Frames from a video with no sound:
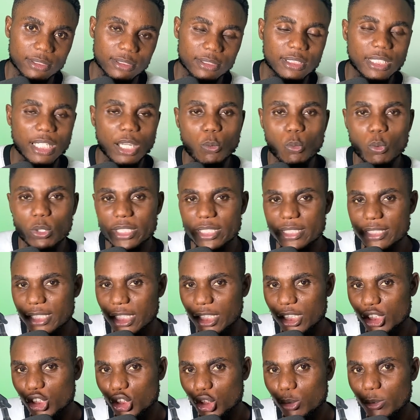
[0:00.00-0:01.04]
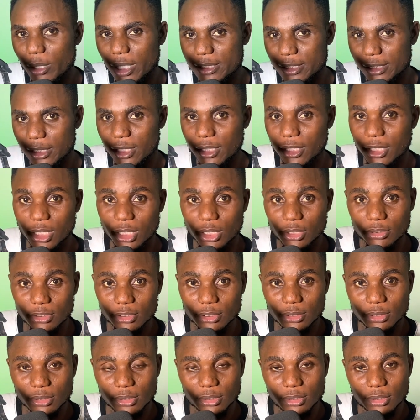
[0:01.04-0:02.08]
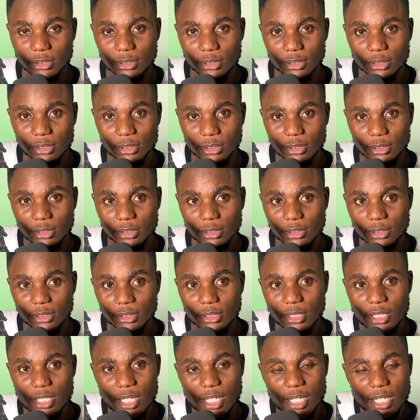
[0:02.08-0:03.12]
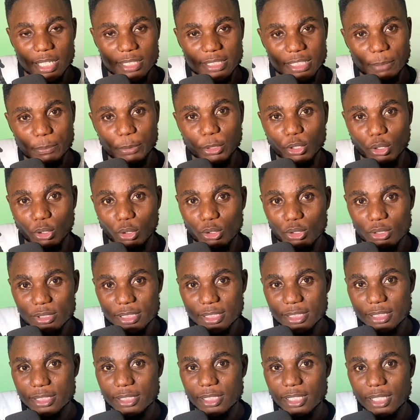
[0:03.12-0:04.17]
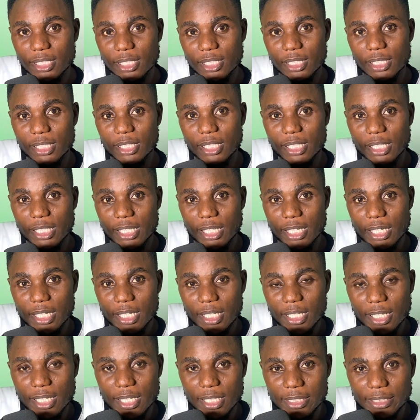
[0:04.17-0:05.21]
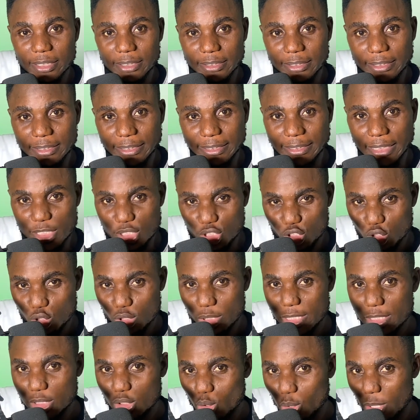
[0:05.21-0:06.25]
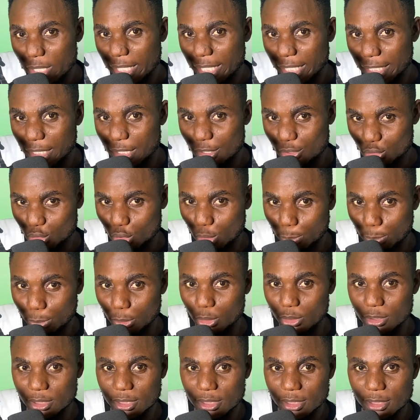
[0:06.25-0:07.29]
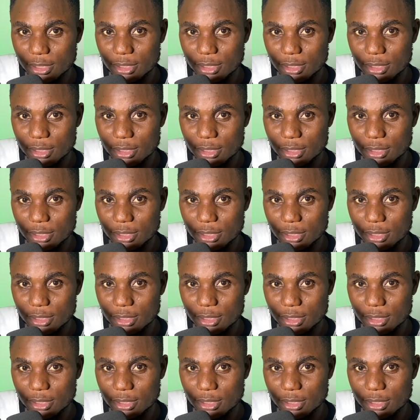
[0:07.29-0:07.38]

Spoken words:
Now, what is the issue at hand now? Is it because the students don't get the support?